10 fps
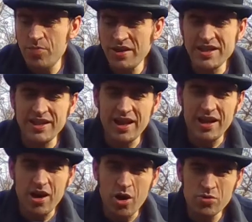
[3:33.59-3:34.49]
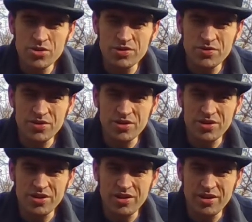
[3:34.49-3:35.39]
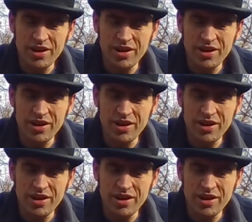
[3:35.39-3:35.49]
basically a host of other